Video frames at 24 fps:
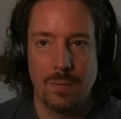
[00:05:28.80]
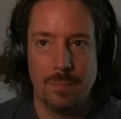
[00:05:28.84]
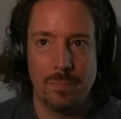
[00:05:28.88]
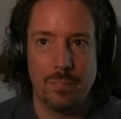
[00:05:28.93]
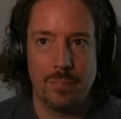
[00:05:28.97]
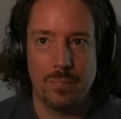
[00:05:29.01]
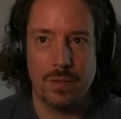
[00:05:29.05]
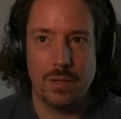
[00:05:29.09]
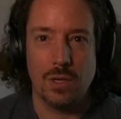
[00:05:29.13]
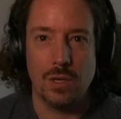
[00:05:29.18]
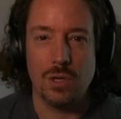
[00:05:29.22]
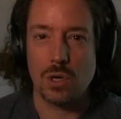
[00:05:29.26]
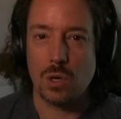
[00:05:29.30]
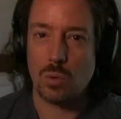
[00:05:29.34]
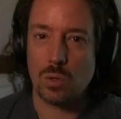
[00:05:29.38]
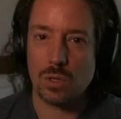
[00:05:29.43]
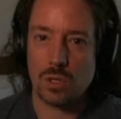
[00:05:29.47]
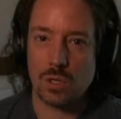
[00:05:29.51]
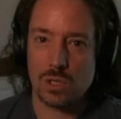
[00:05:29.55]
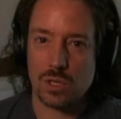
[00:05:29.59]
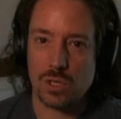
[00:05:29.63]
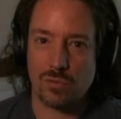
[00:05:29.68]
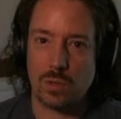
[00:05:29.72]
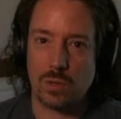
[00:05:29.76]
You don't want
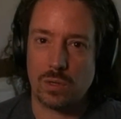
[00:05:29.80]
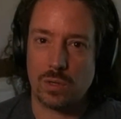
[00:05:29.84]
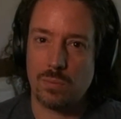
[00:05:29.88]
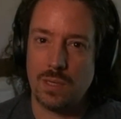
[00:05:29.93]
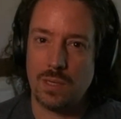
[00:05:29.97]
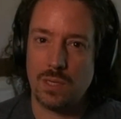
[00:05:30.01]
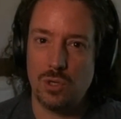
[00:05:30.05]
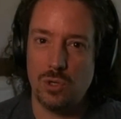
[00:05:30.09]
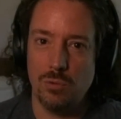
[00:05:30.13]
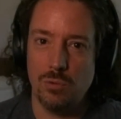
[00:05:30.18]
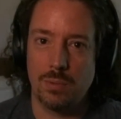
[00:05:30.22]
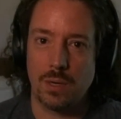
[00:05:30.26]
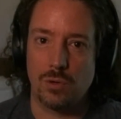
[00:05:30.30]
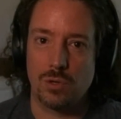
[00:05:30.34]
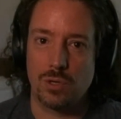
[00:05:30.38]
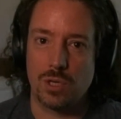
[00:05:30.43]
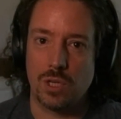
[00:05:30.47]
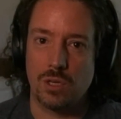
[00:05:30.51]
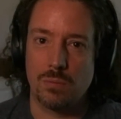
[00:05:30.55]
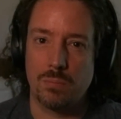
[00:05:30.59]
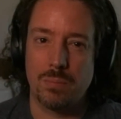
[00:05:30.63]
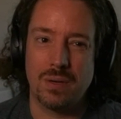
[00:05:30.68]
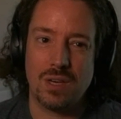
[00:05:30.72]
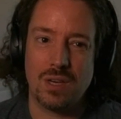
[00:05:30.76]
your software to be too
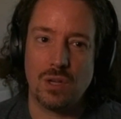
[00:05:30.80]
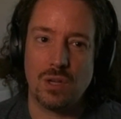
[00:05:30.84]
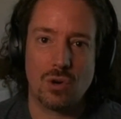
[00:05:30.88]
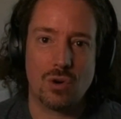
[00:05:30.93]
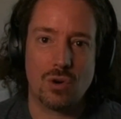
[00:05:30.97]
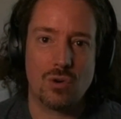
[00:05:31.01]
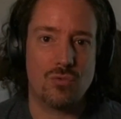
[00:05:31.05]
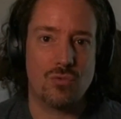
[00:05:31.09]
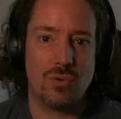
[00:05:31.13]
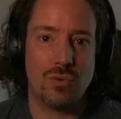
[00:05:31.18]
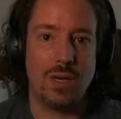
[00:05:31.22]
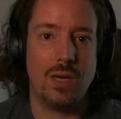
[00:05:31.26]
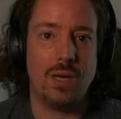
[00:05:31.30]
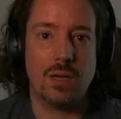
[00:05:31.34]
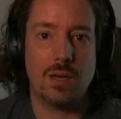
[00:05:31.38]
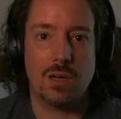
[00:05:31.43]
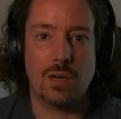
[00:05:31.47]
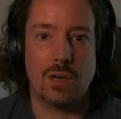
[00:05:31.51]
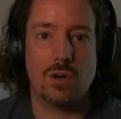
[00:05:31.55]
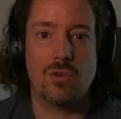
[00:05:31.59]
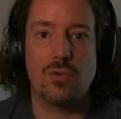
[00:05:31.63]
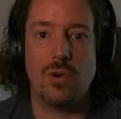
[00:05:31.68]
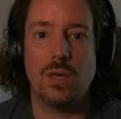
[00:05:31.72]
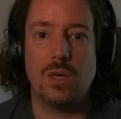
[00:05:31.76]
bloated, but you're not really going
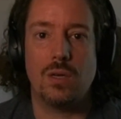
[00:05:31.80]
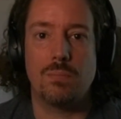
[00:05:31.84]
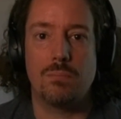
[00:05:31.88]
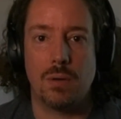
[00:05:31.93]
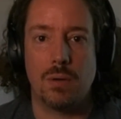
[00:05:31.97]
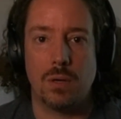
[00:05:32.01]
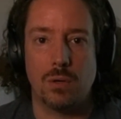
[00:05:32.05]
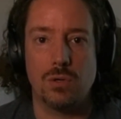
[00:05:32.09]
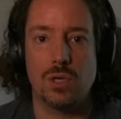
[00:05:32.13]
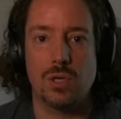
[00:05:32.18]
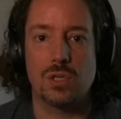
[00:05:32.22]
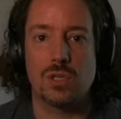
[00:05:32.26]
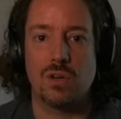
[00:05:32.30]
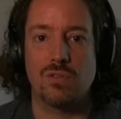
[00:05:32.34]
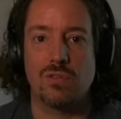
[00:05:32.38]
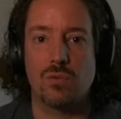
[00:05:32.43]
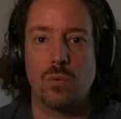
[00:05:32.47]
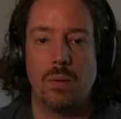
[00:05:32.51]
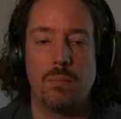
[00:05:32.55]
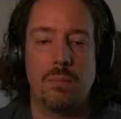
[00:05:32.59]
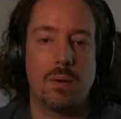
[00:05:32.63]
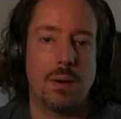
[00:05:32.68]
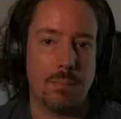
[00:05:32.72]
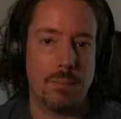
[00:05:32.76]
to create bloated
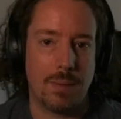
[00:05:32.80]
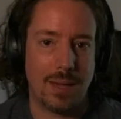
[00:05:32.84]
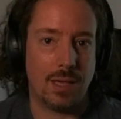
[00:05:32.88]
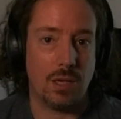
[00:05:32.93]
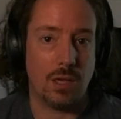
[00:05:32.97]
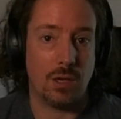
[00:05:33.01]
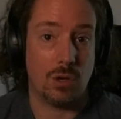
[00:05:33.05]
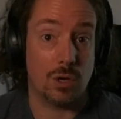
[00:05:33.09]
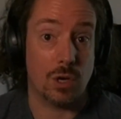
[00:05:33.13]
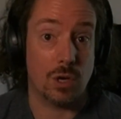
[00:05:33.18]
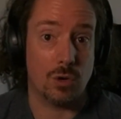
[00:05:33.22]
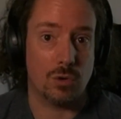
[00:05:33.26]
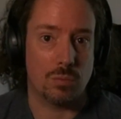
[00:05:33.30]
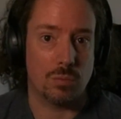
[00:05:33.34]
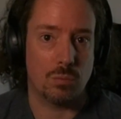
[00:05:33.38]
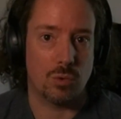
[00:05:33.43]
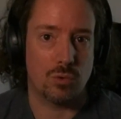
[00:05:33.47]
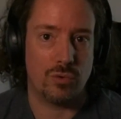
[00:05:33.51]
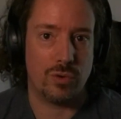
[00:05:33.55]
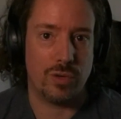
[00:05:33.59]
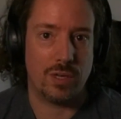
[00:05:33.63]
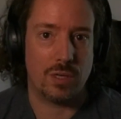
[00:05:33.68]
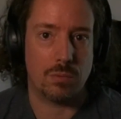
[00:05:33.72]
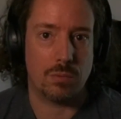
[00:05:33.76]
software by making your code more
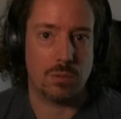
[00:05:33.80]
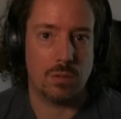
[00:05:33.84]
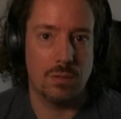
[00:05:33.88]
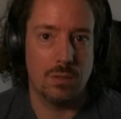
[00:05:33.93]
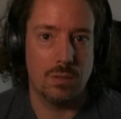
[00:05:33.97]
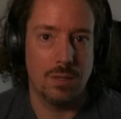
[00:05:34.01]
readable.